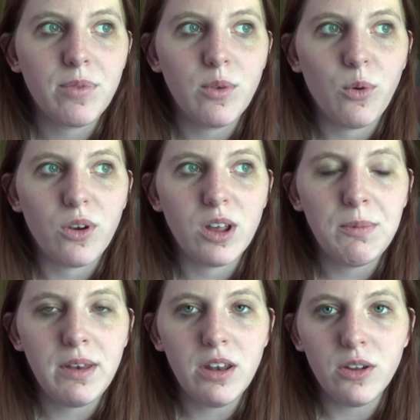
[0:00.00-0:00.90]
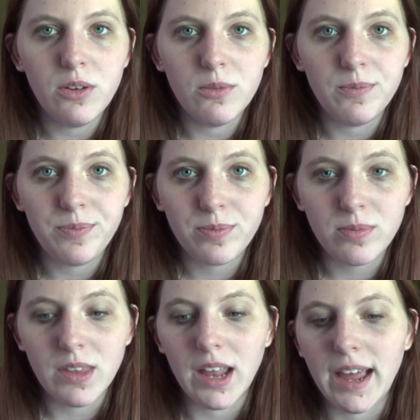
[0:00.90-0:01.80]
or it could be new.
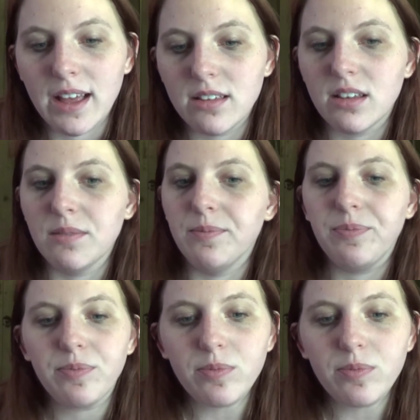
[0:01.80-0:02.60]
And I asked him